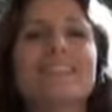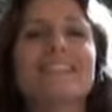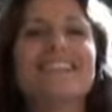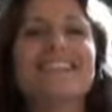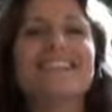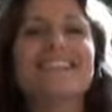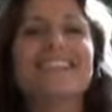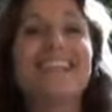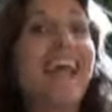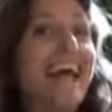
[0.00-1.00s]
to just
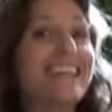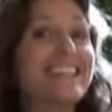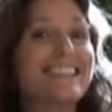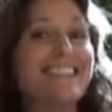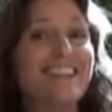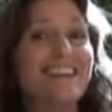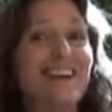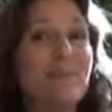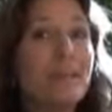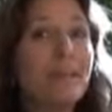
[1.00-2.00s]
connect and go,
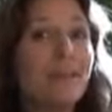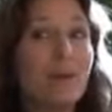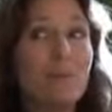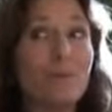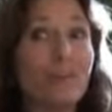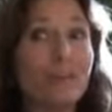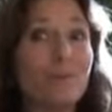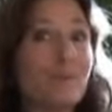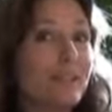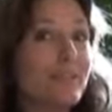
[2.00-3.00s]
I'm here, I'm ready,
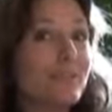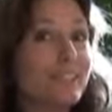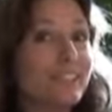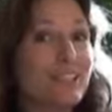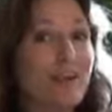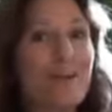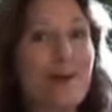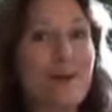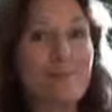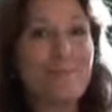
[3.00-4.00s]
I'm ready to show
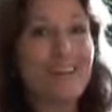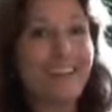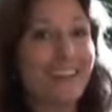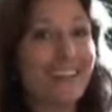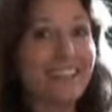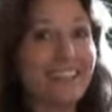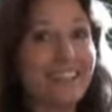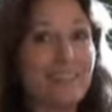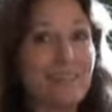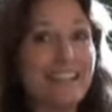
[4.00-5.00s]
up, got the
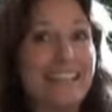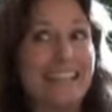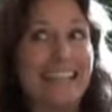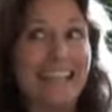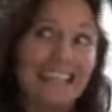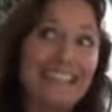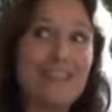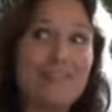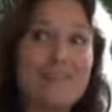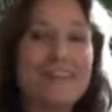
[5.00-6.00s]
container ready,
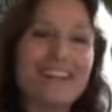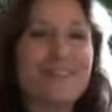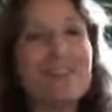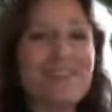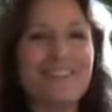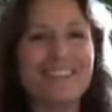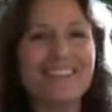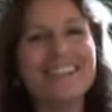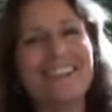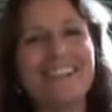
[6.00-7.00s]
anytime you want to come
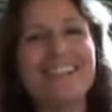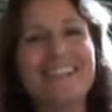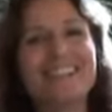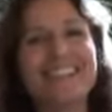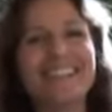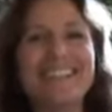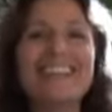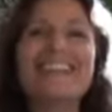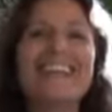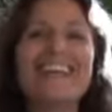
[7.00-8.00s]
over, you know.
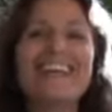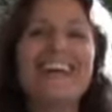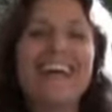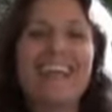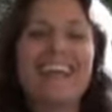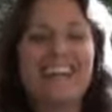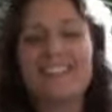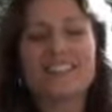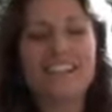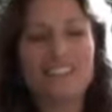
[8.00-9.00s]
And
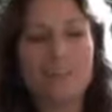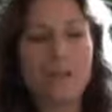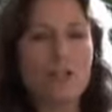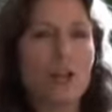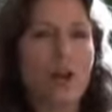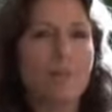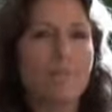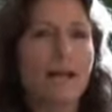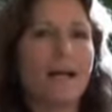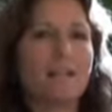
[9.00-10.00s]
that's my job.
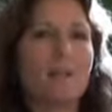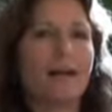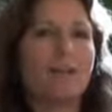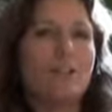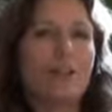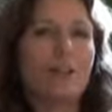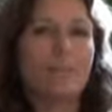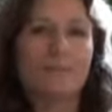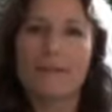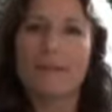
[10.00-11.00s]
That's my
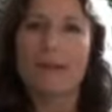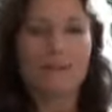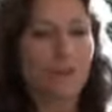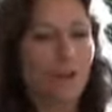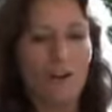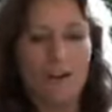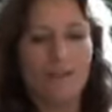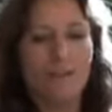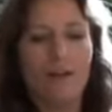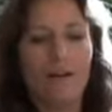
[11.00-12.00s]
job. That's
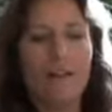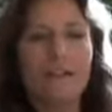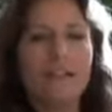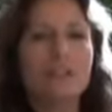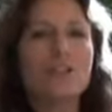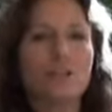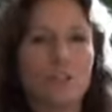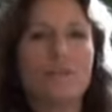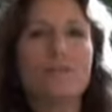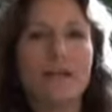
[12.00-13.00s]
all I need to
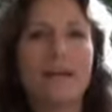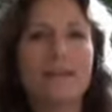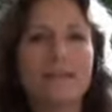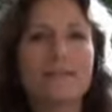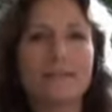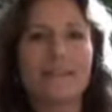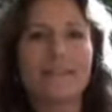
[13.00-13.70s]
do. And